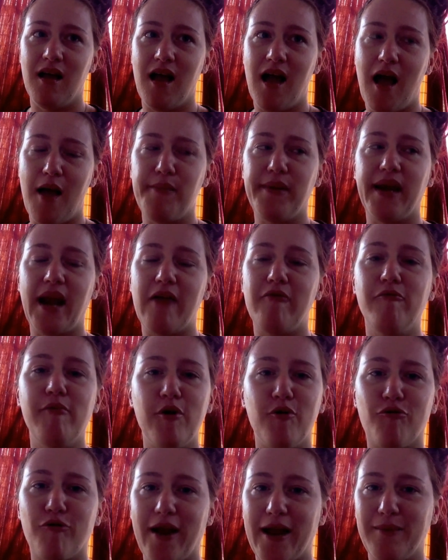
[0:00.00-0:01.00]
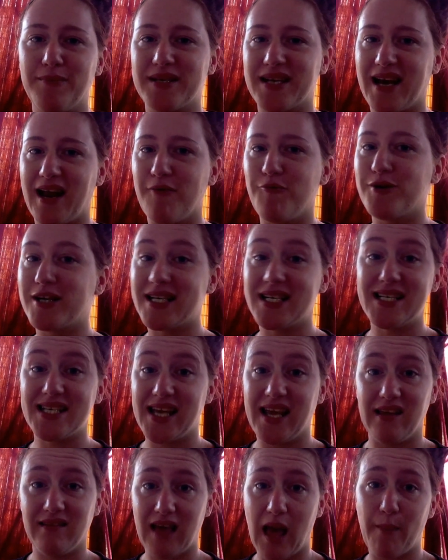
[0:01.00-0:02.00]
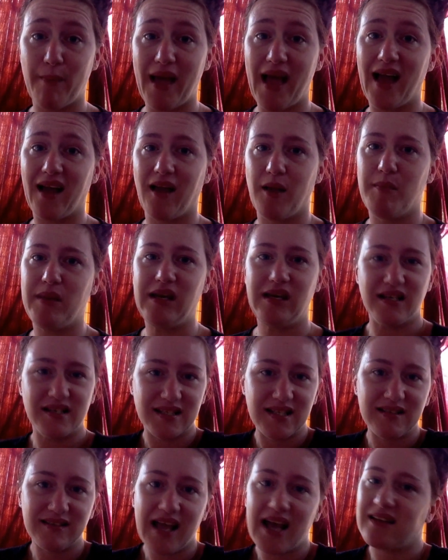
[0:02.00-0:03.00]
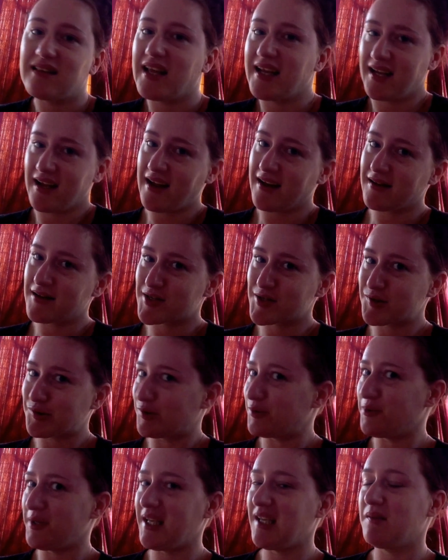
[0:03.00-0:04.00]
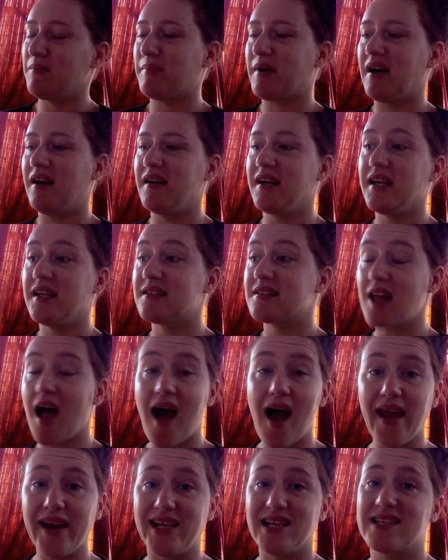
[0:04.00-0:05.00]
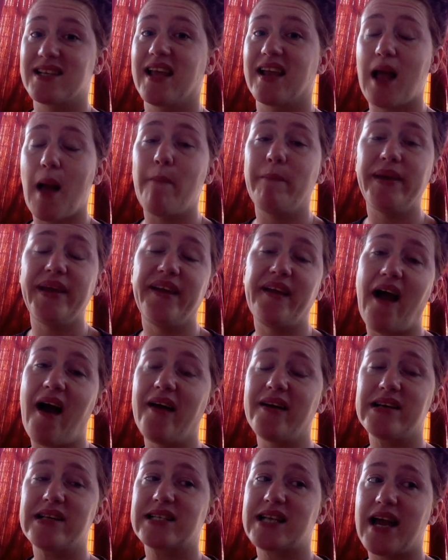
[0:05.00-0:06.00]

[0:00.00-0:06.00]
I mean, I've been raped and I wouldn't take that back. I mean, isn't that like kind of screwy? But it's honest. Like I'm being honest.